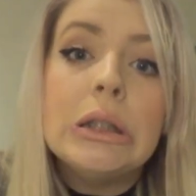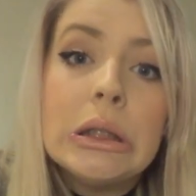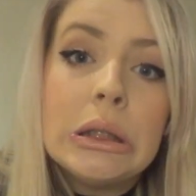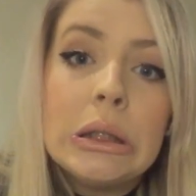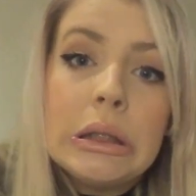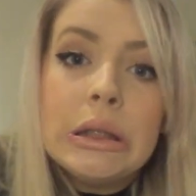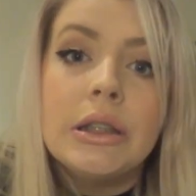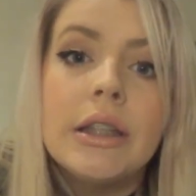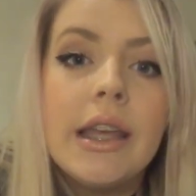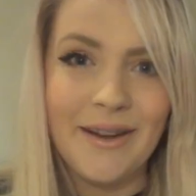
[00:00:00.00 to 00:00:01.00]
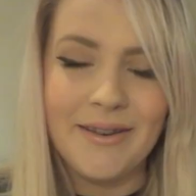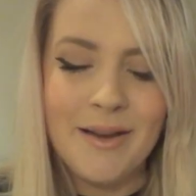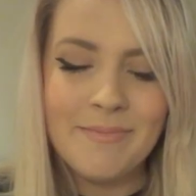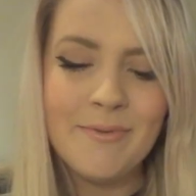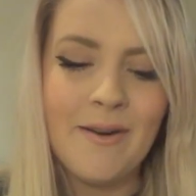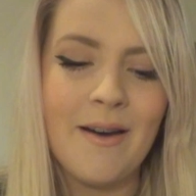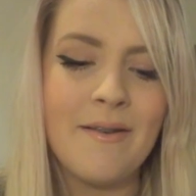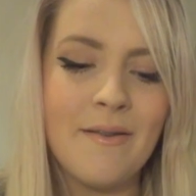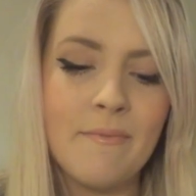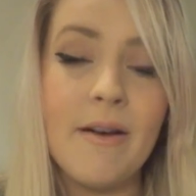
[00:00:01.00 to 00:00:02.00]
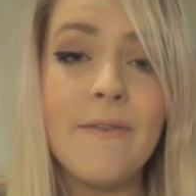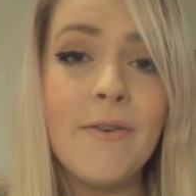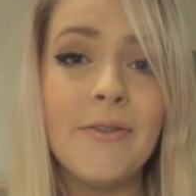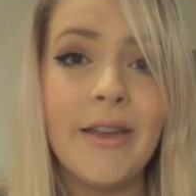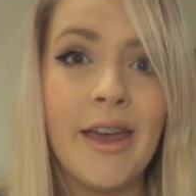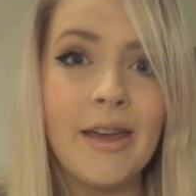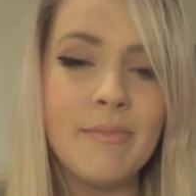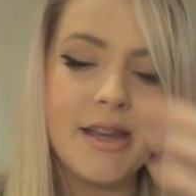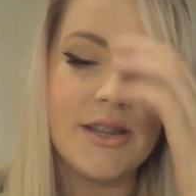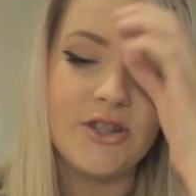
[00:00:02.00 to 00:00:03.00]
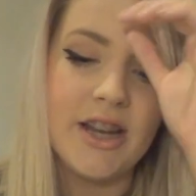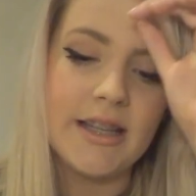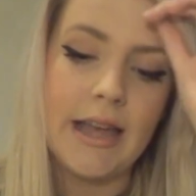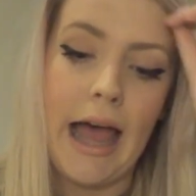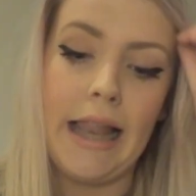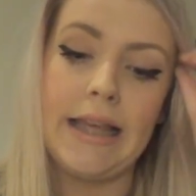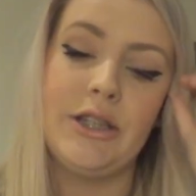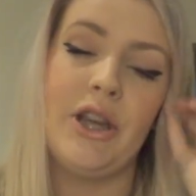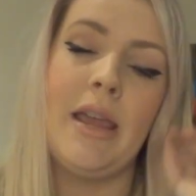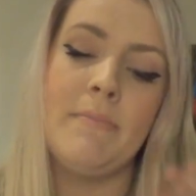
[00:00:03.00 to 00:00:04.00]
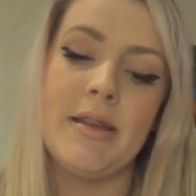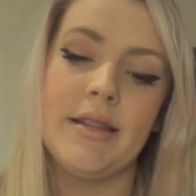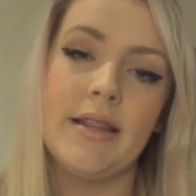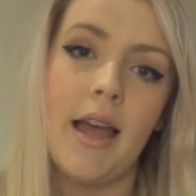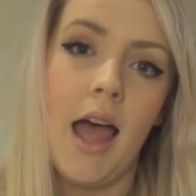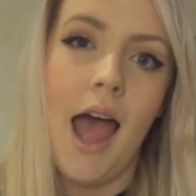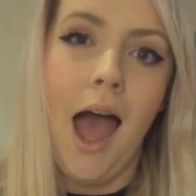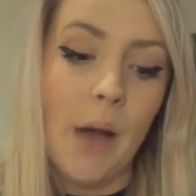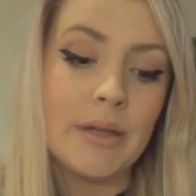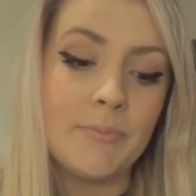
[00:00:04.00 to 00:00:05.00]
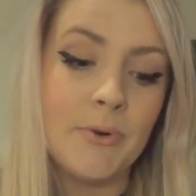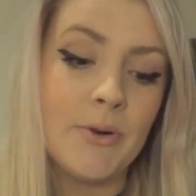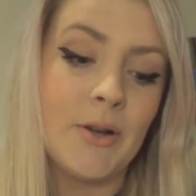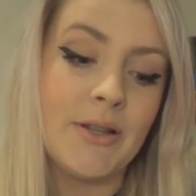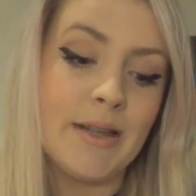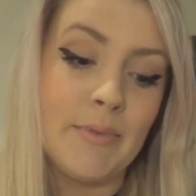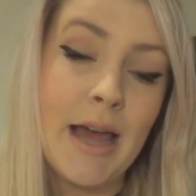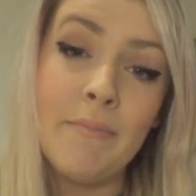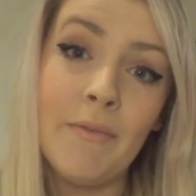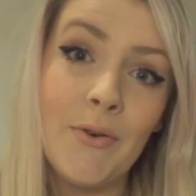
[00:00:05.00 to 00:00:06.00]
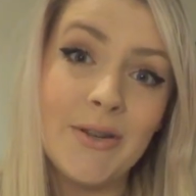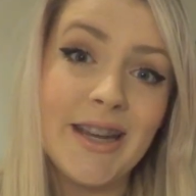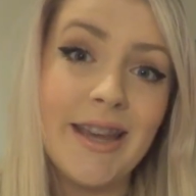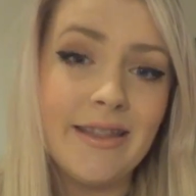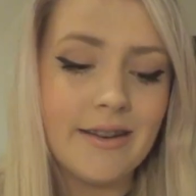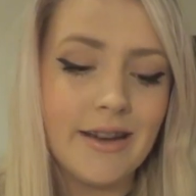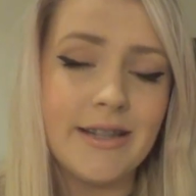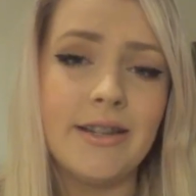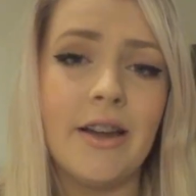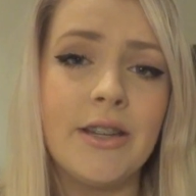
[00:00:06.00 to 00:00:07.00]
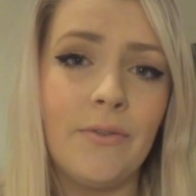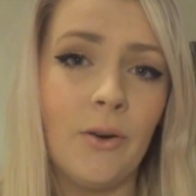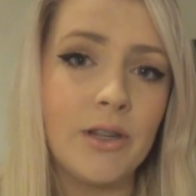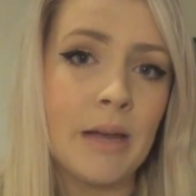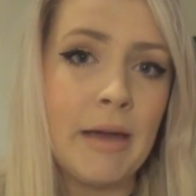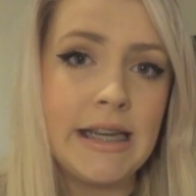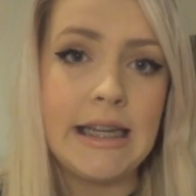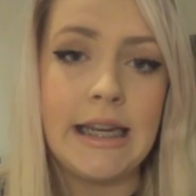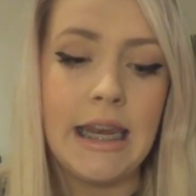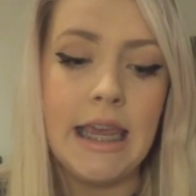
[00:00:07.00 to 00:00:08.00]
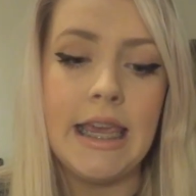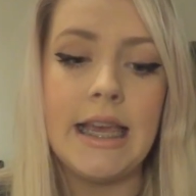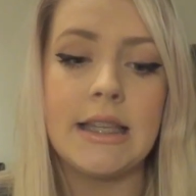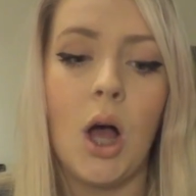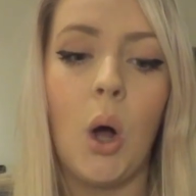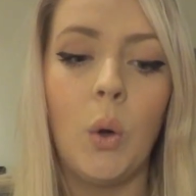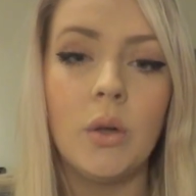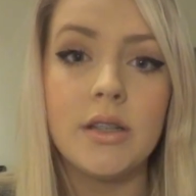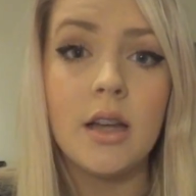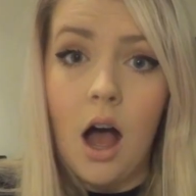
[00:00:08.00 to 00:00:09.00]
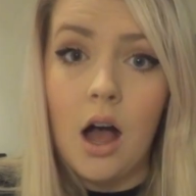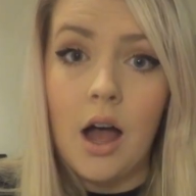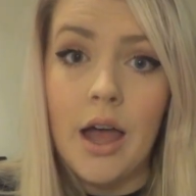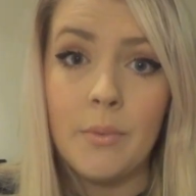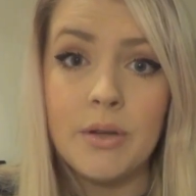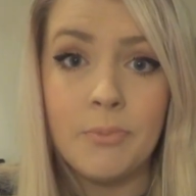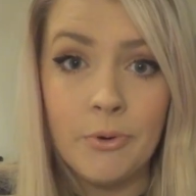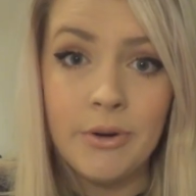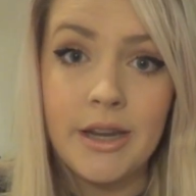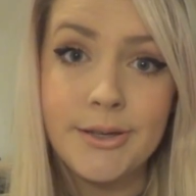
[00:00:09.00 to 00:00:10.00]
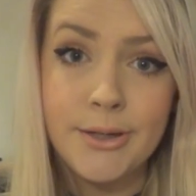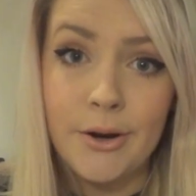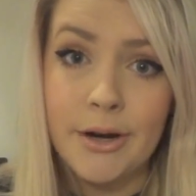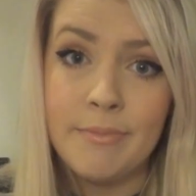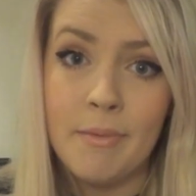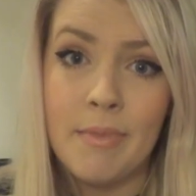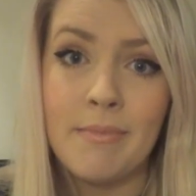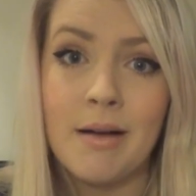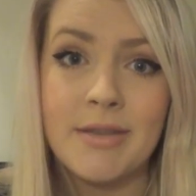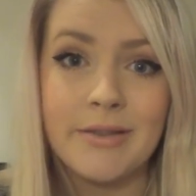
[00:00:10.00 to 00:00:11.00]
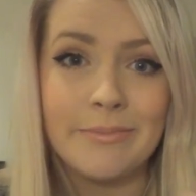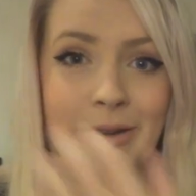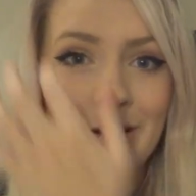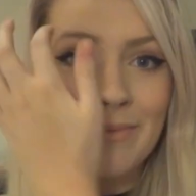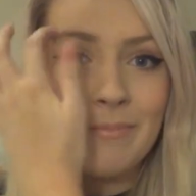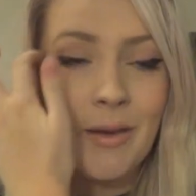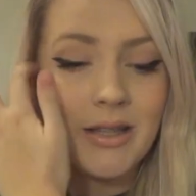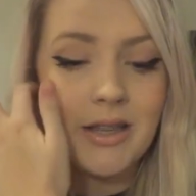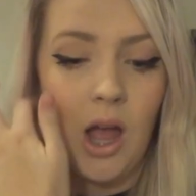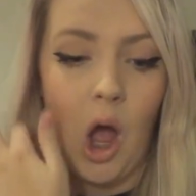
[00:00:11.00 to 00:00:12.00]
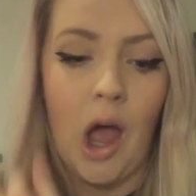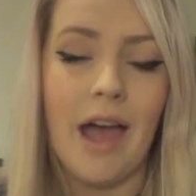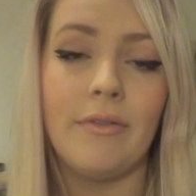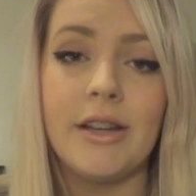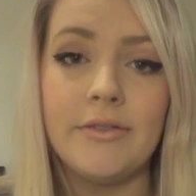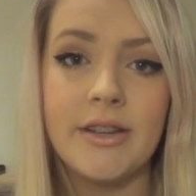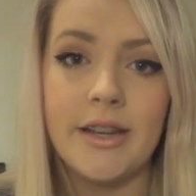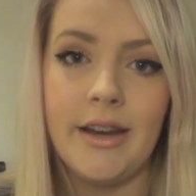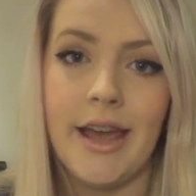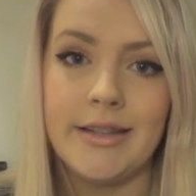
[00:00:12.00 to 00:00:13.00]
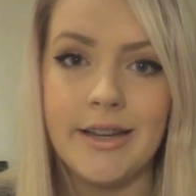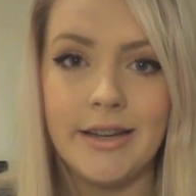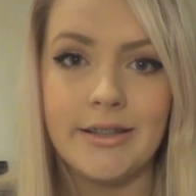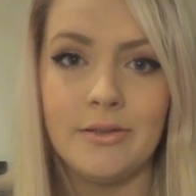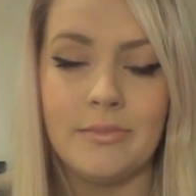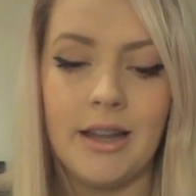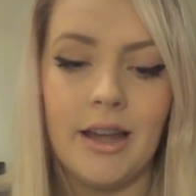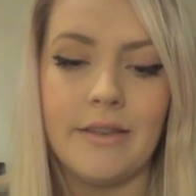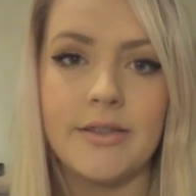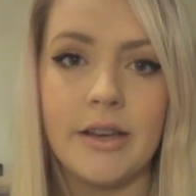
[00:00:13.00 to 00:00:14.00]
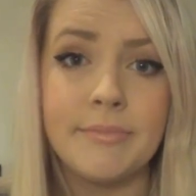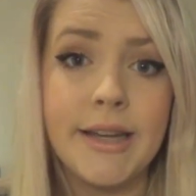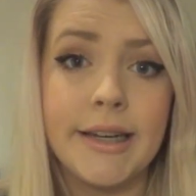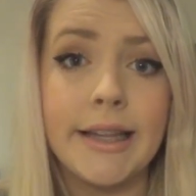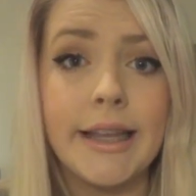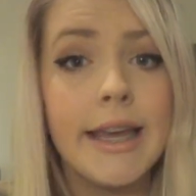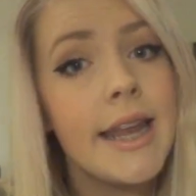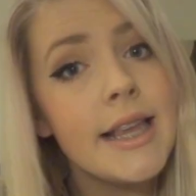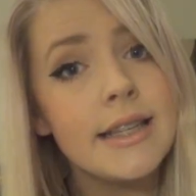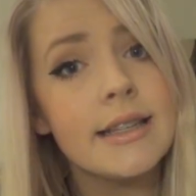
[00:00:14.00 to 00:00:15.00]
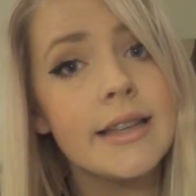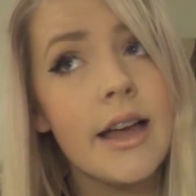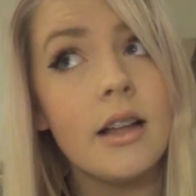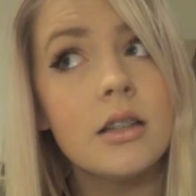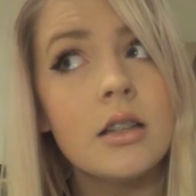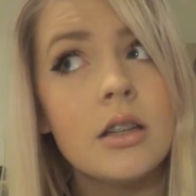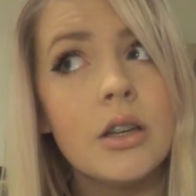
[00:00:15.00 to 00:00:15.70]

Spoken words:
Ooh. Number 1, my full name is Jessica Alice Chambers. I was born on September 14th, 1994, so I'm 18 years old. I was born in Durham. My mum is from Durham, but I have lived in Essex all my life, so I'm technically an Essex girl